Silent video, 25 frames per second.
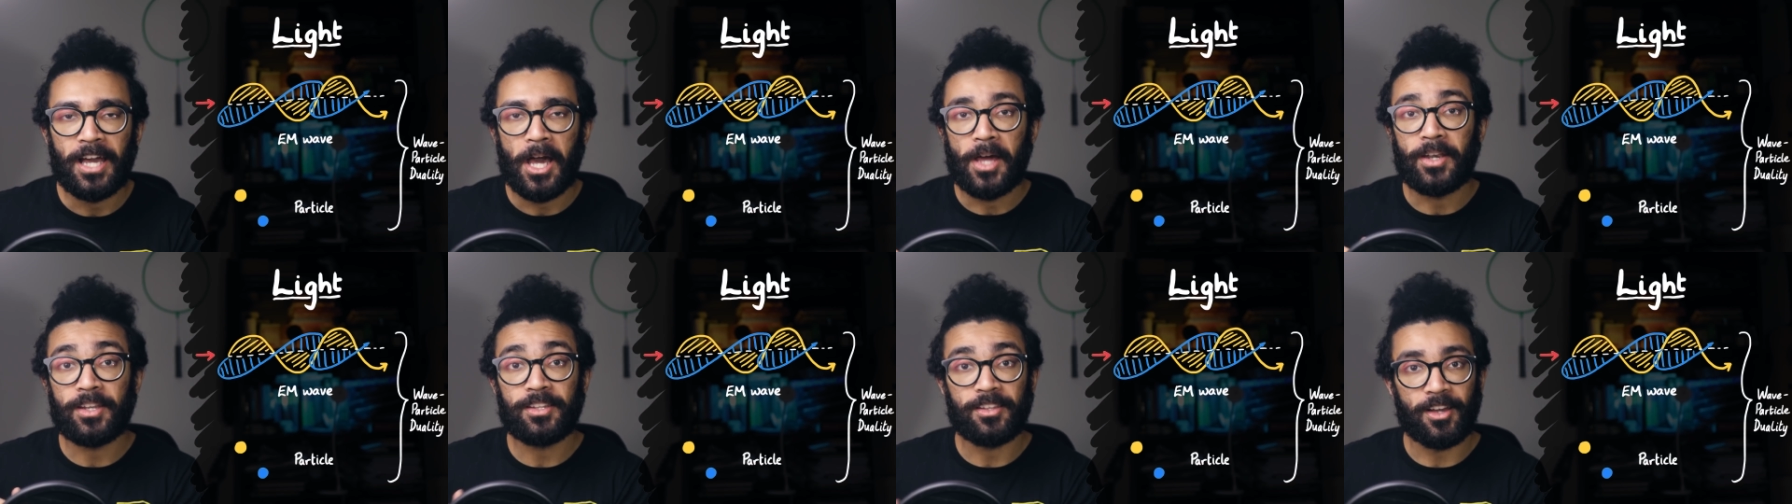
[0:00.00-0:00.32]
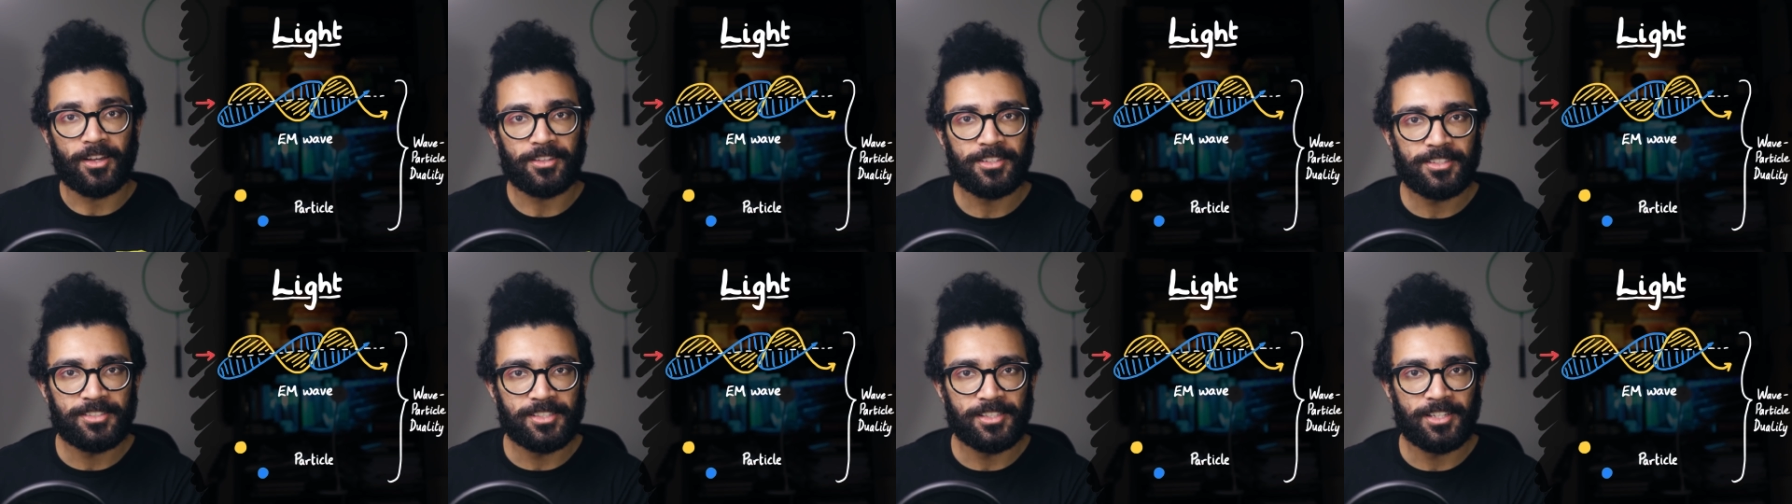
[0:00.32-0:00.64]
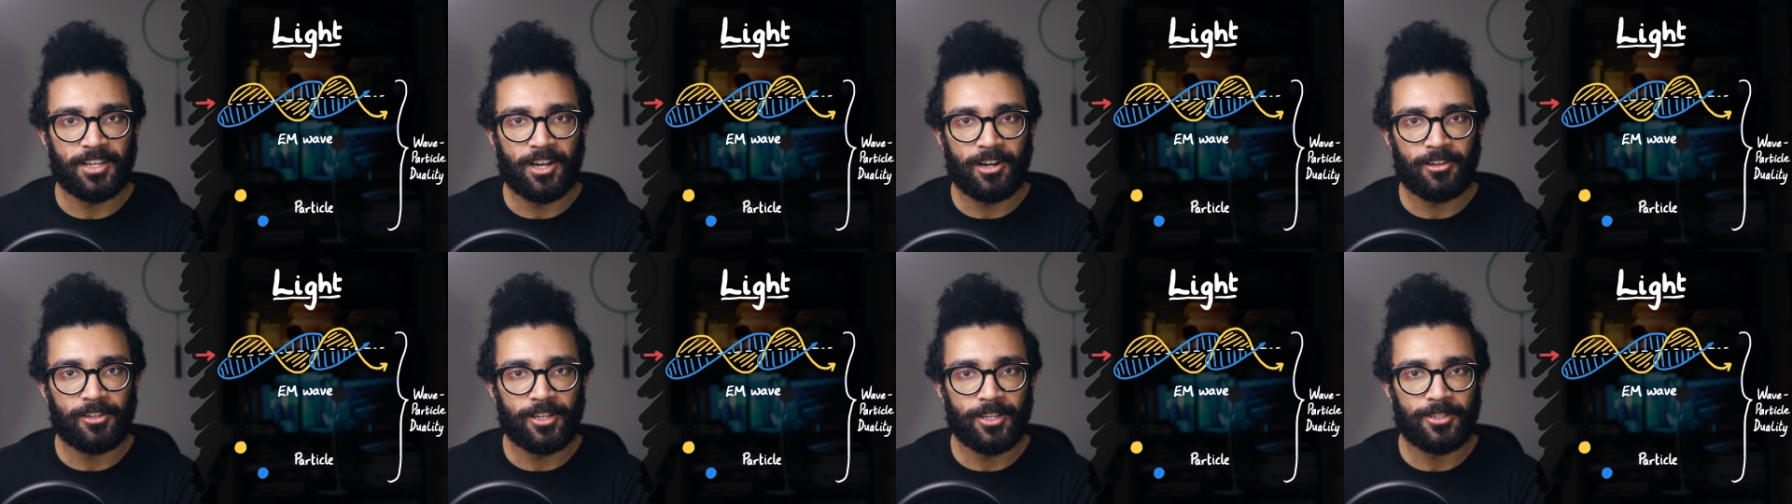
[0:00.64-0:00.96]
and in other
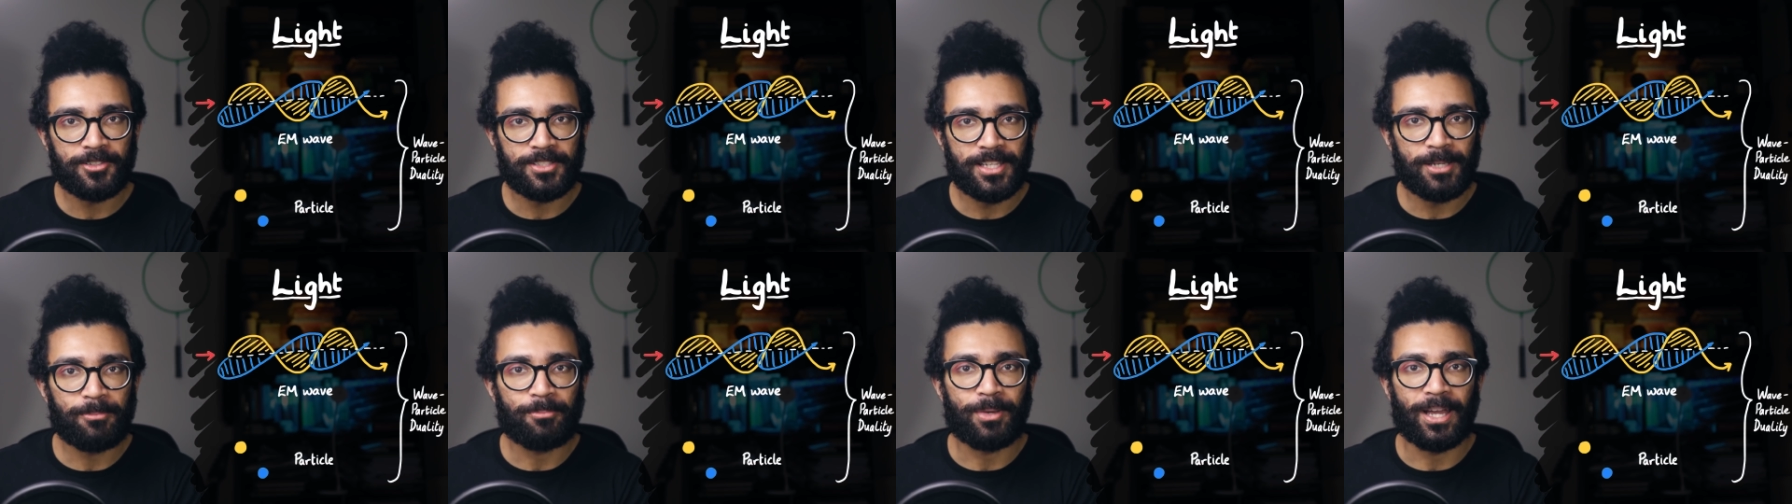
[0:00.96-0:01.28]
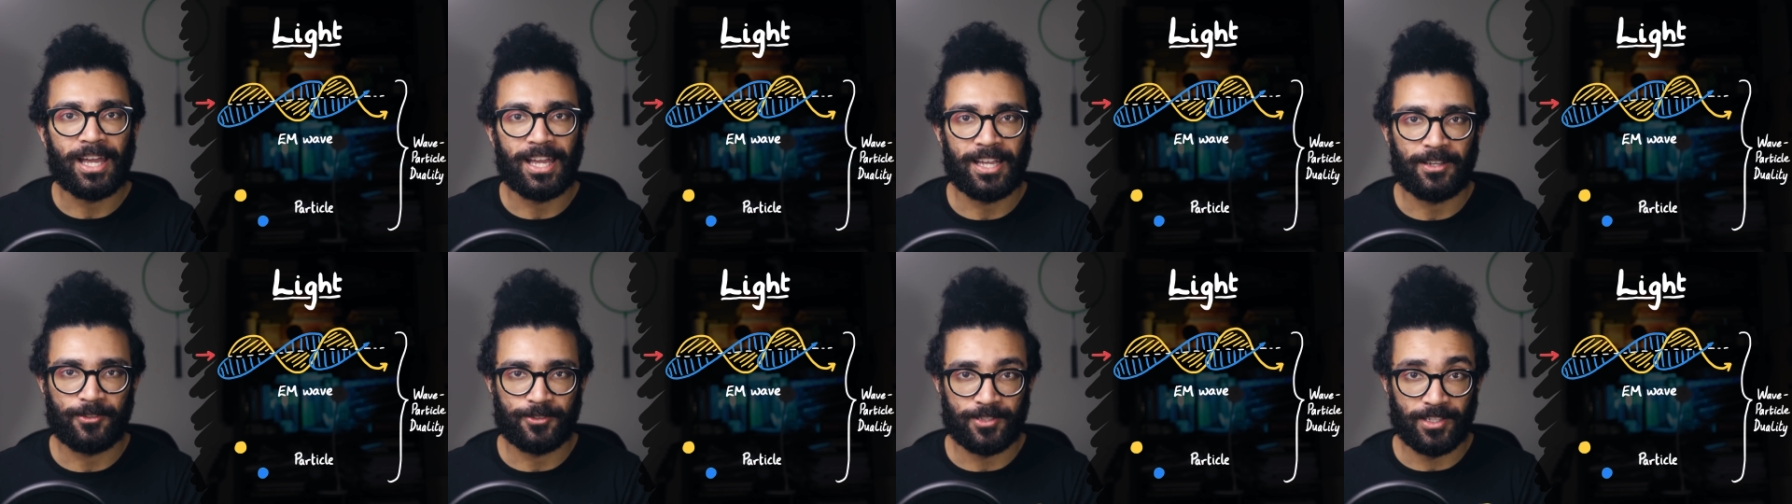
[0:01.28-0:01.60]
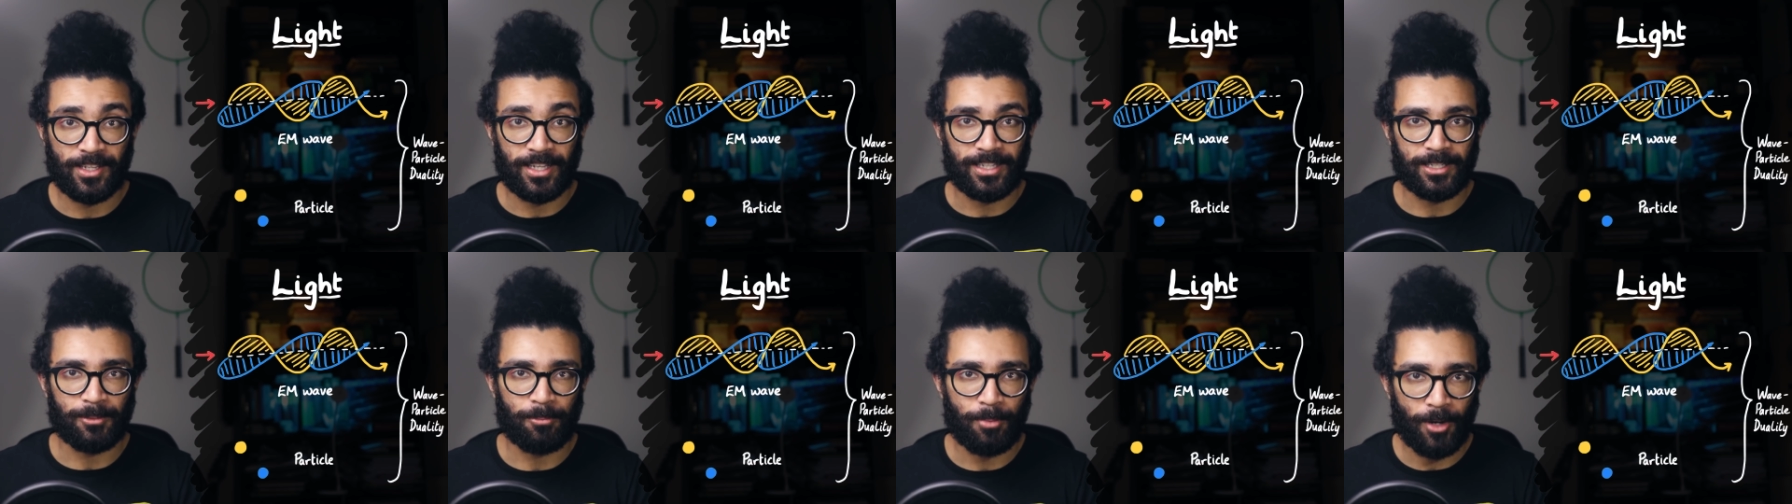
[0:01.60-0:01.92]
scenarios, it behaves
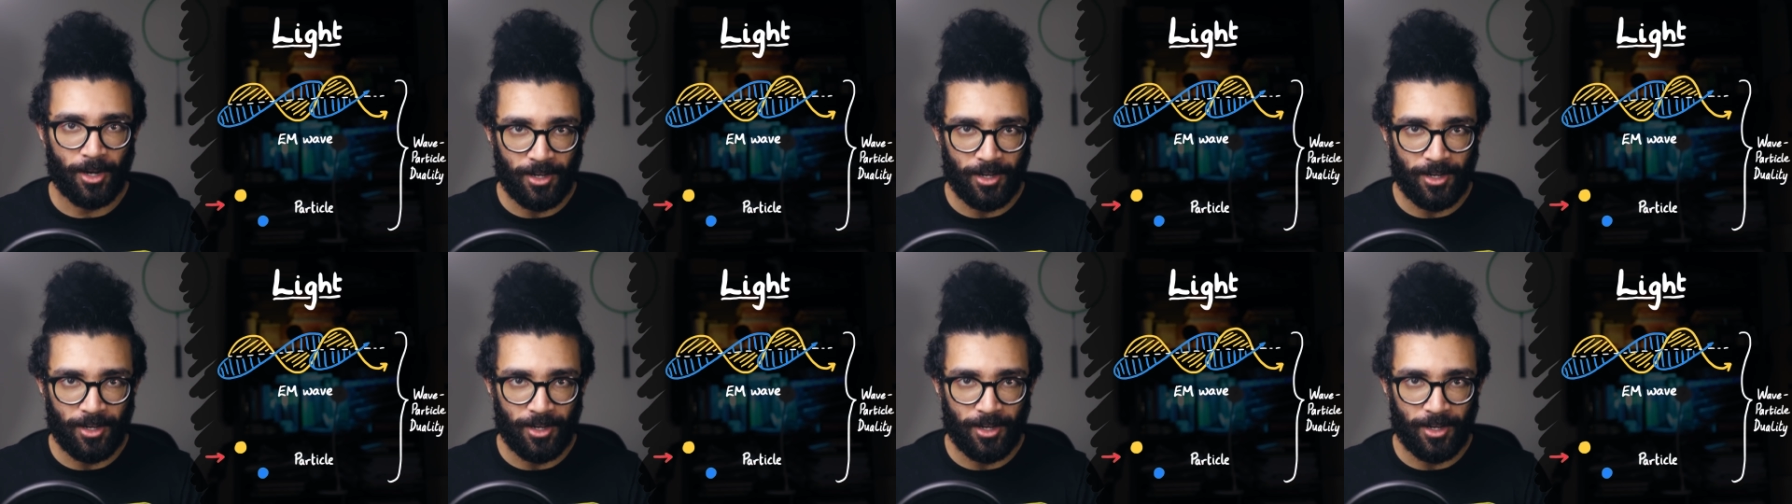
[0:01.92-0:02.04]
like a